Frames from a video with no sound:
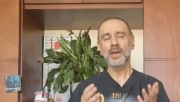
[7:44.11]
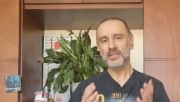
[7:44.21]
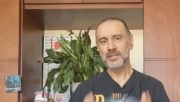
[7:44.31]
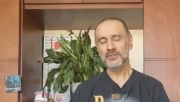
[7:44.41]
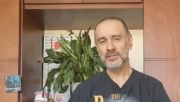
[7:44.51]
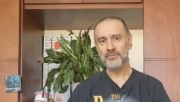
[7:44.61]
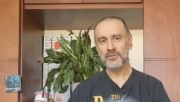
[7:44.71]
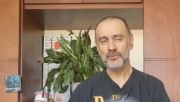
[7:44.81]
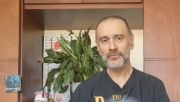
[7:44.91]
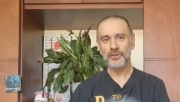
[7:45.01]
is a little
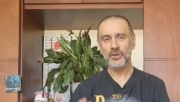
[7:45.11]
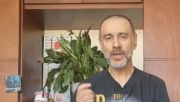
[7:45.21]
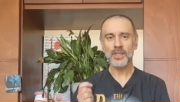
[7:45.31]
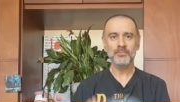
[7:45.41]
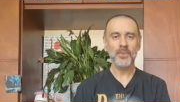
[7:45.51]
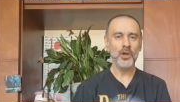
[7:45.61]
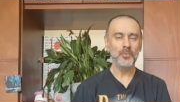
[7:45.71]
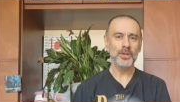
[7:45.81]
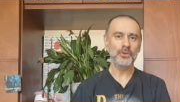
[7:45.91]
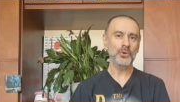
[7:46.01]
difficult for you at the
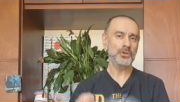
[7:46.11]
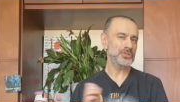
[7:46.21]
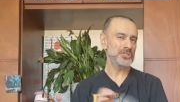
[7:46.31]
moment or you're